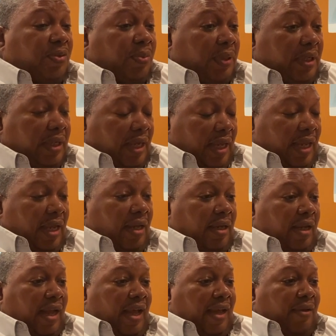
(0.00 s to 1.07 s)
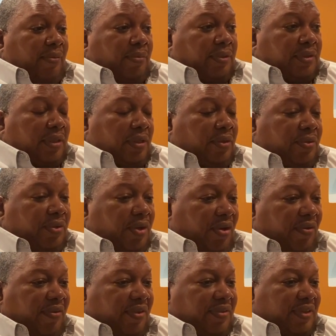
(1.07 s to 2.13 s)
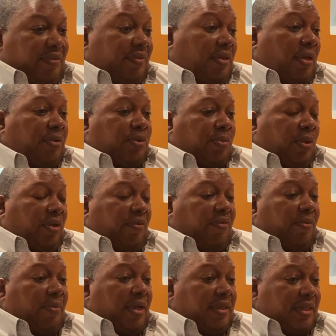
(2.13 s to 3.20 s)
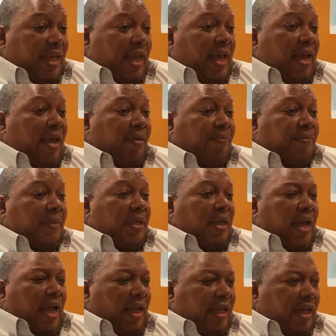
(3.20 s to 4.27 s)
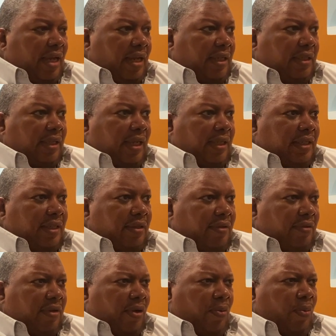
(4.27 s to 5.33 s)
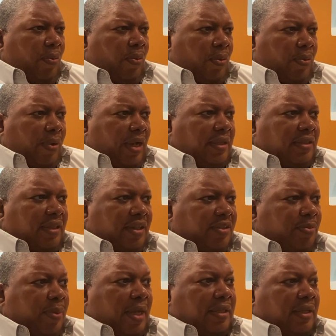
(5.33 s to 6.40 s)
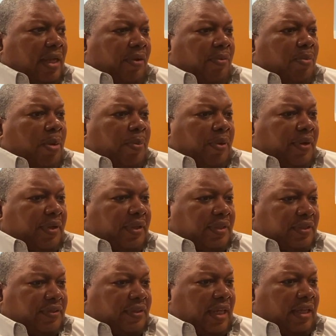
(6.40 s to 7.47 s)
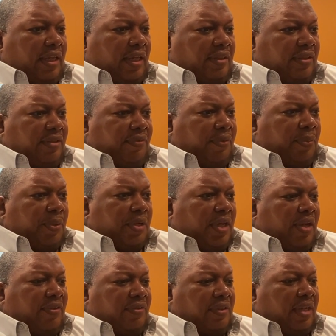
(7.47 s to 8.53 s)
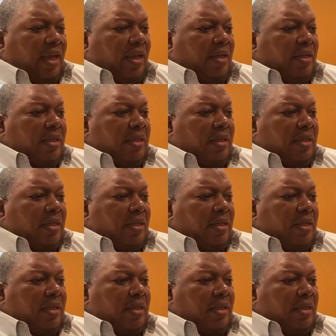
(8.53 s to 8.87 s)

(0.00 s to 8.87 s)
week, I was a little nervous. Even though I was working for my dad, I didn't know quite to expect. I remember it just like as if it were yesterday,